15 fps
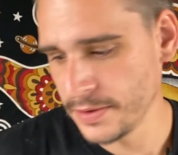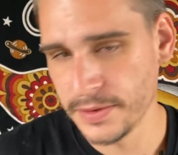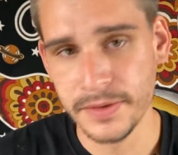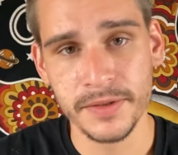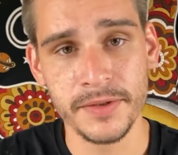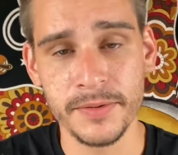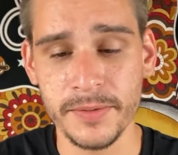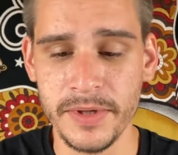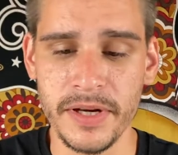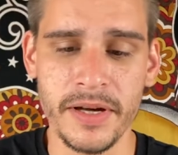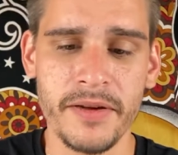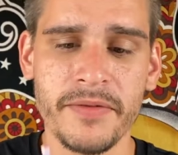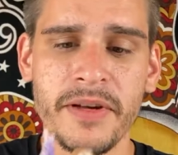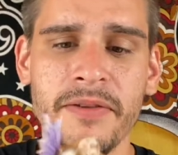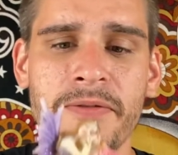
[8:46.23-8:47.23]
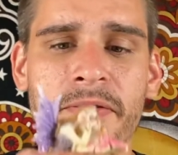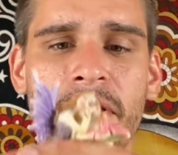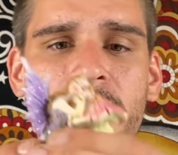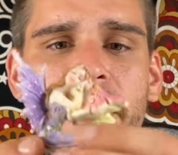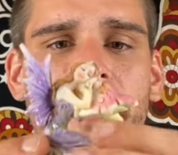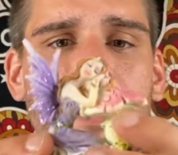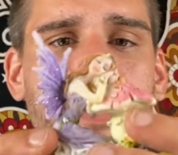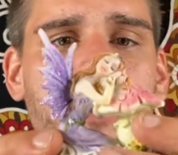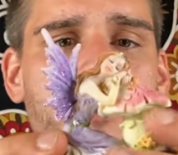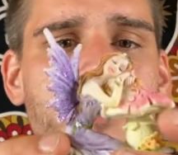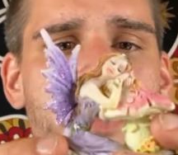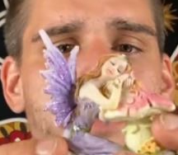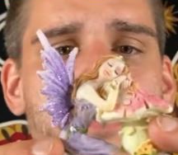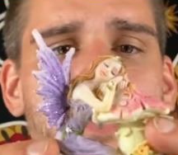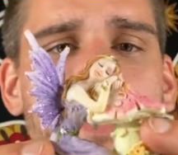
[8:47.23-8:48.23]
So we have a fairy
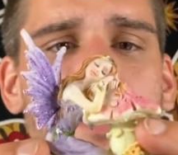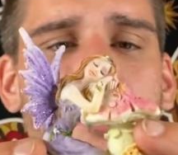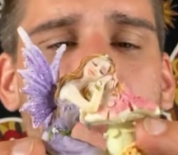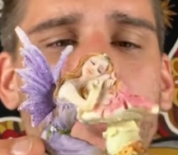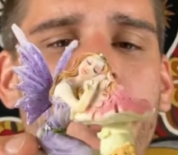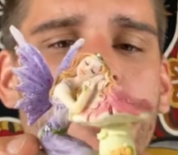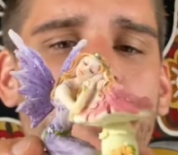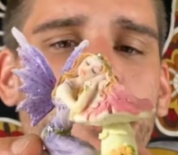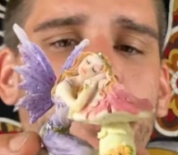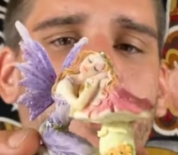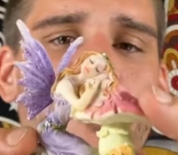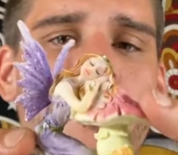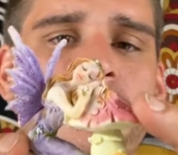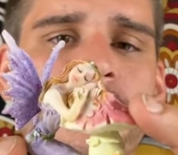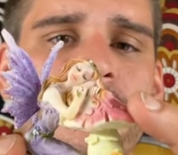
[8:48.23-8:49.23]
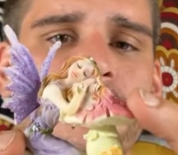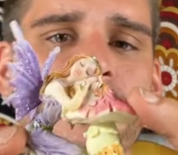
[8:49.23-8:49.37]
resting on a mushroom.